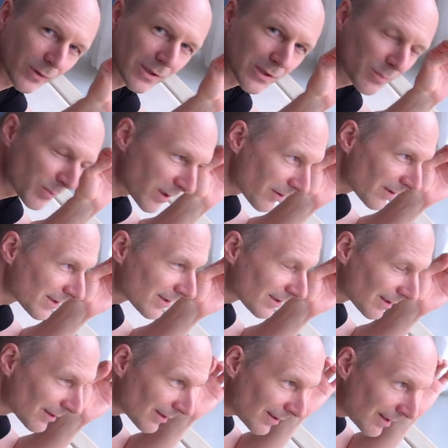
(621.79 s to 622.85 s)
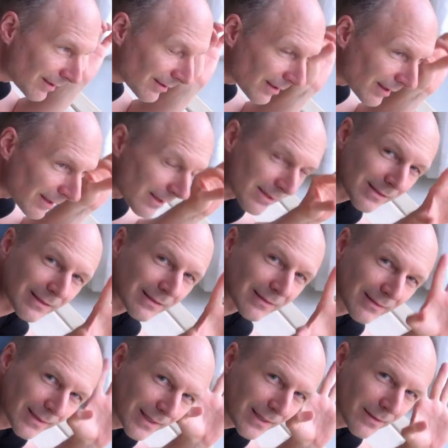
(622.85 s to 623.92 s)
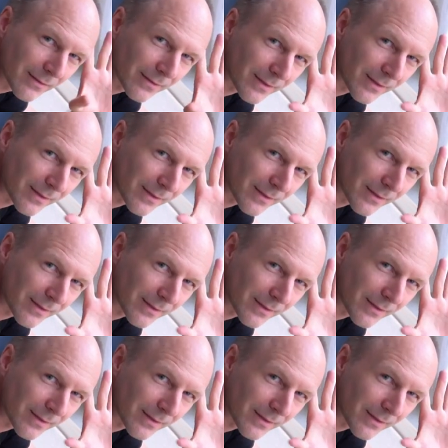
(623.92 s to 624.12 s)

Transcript: to experience the details and hear